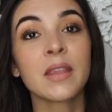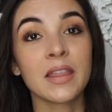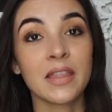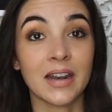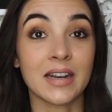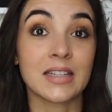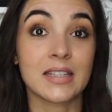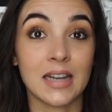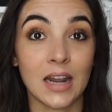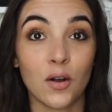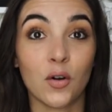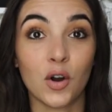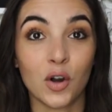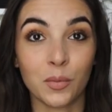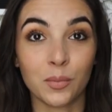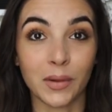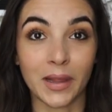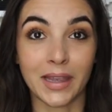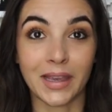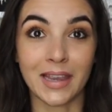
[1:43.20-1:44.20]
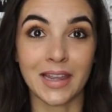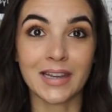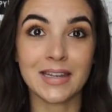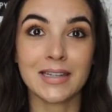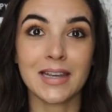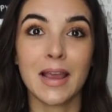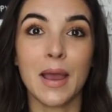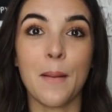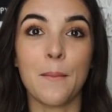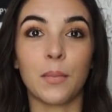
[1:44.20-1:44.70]
That is now her blanket,
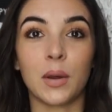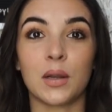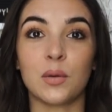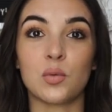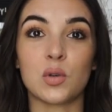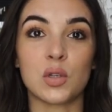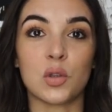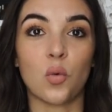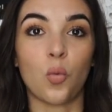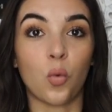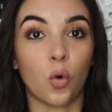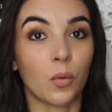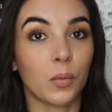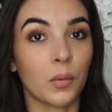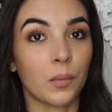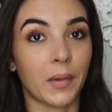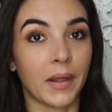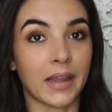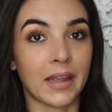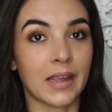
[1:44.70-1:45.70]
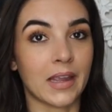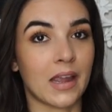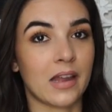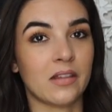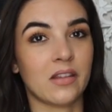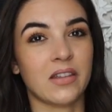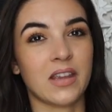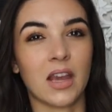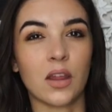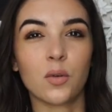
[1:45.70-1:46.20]
but it was the warmer blanket, and
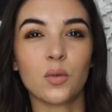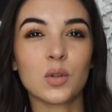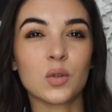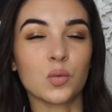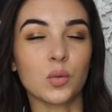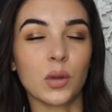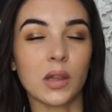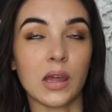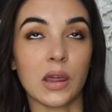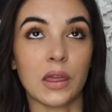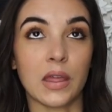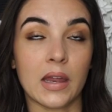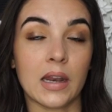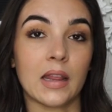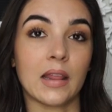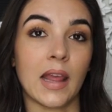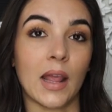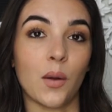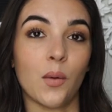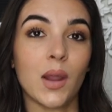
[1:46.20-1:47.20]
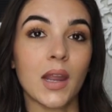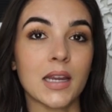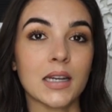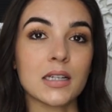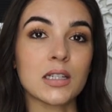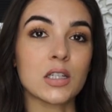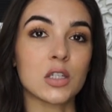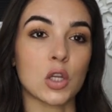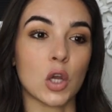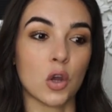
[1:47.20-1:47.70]
then the other one's really thin and lightweight.
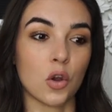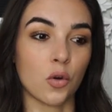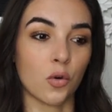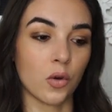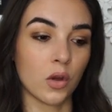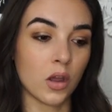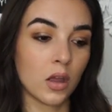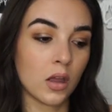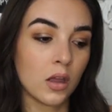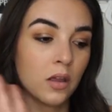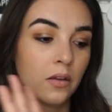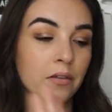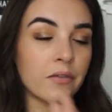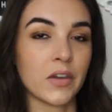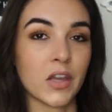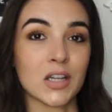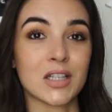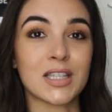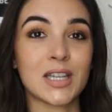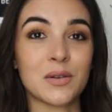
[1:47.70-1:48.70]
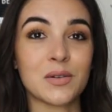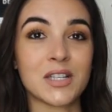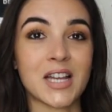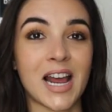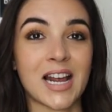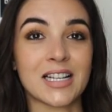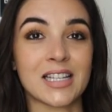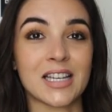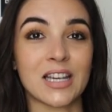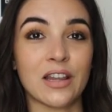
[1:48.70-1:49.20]
So fiance was
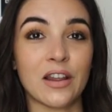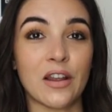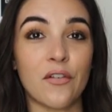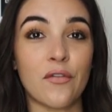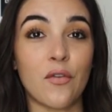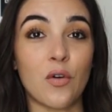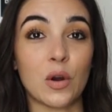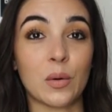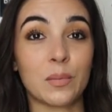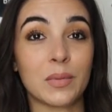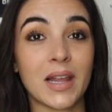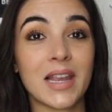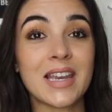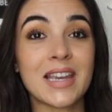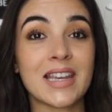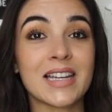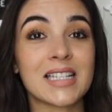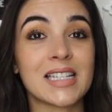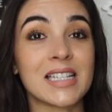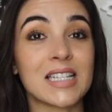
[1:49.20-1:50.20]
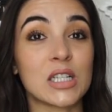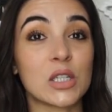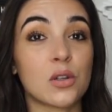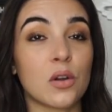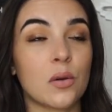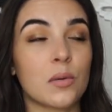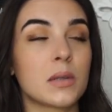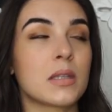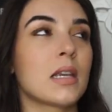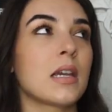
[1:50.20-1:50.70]
asking for a blanket, and so
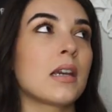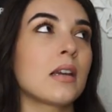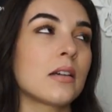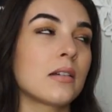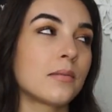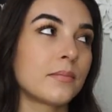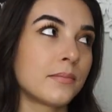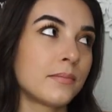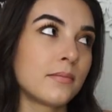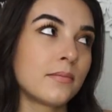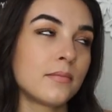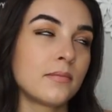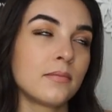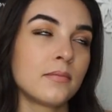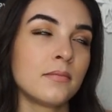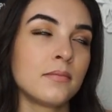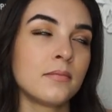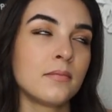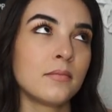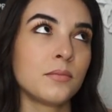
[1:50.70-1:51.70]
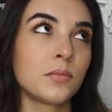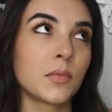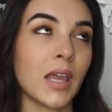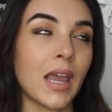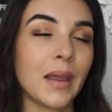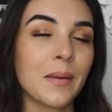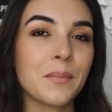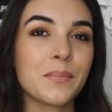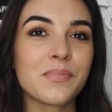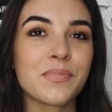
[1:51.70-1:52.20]
I was like,
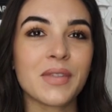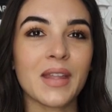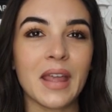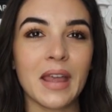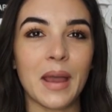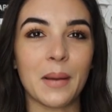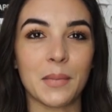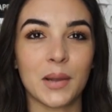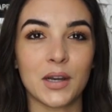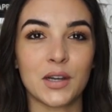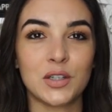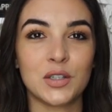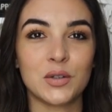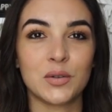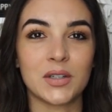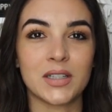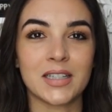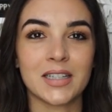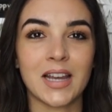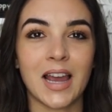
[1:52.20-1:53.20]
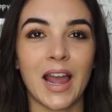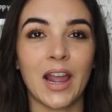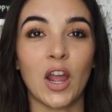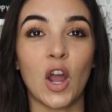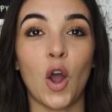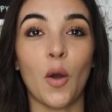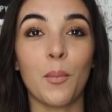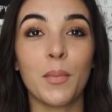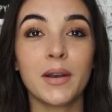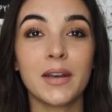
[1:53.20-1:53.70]
okay, I'm gonna do it. I
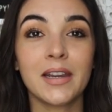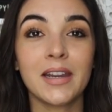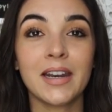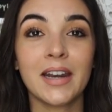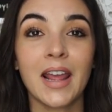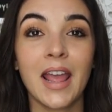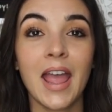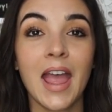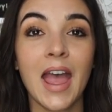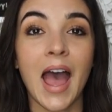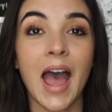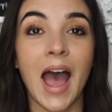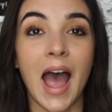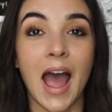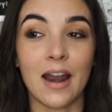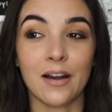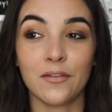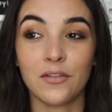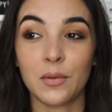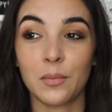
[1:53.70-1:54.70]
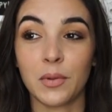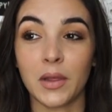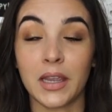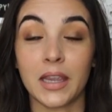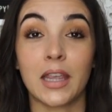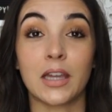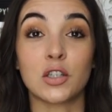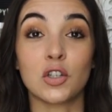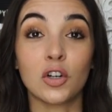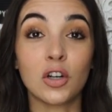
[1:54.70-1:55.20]
opened it out of the
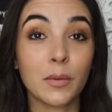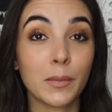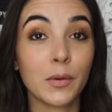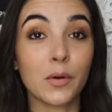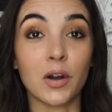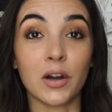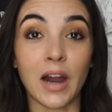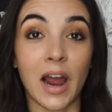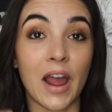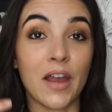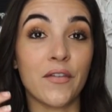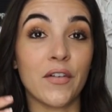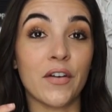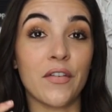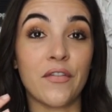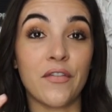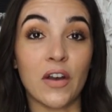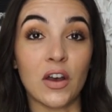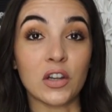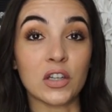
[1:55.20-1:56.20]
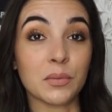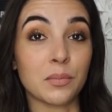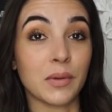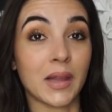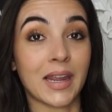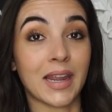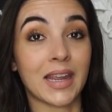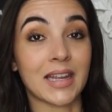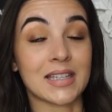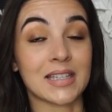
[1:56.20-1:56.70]
blanket. Don't get me wrong, I've felt
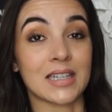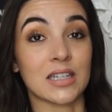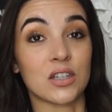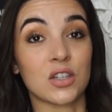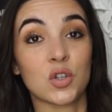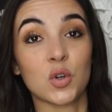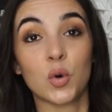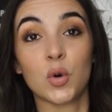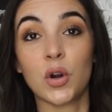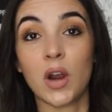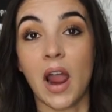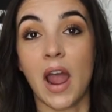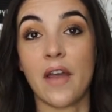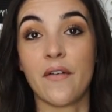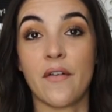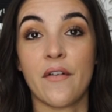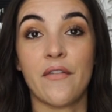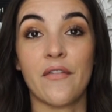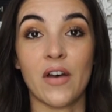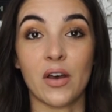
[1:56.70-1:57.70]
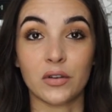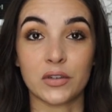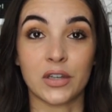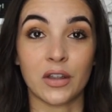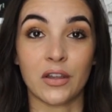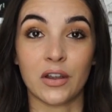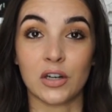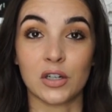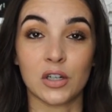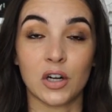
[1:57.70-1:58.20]
blankets in store. I've felt
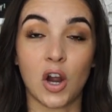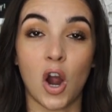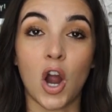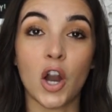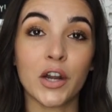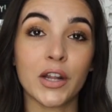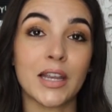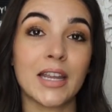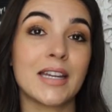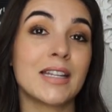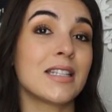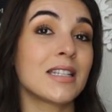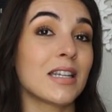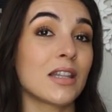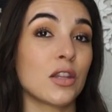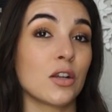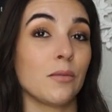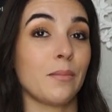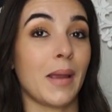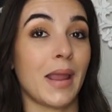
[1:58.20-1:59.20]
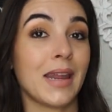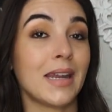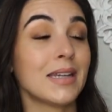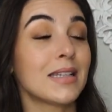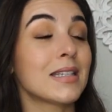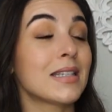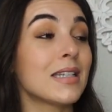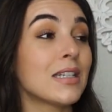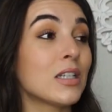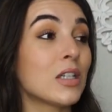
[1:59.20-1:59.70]
their cardigans and their
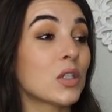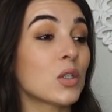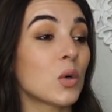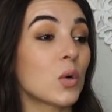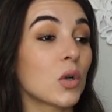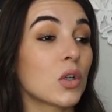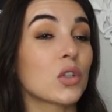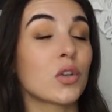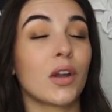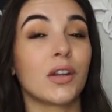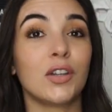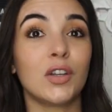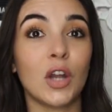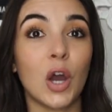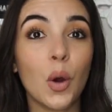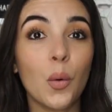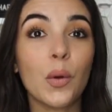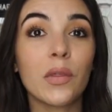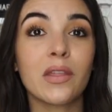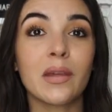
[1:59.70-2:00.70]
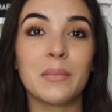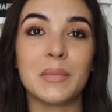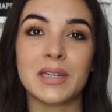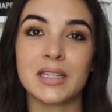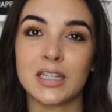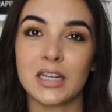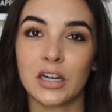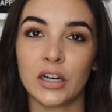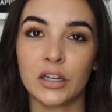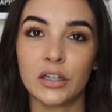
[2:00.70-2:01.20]
pants in store, so I know what the
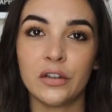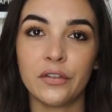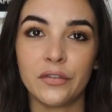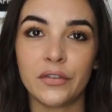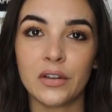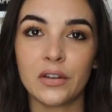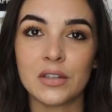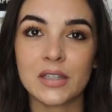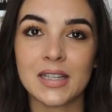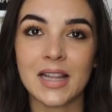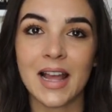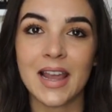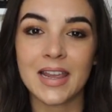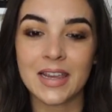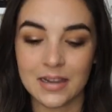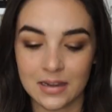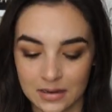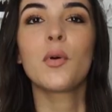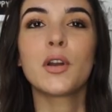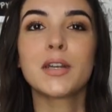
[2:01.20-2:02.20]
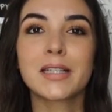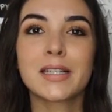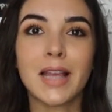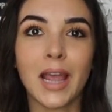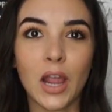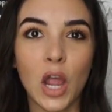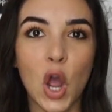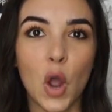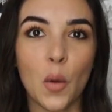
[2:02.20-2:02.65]
material feels like. The point is, I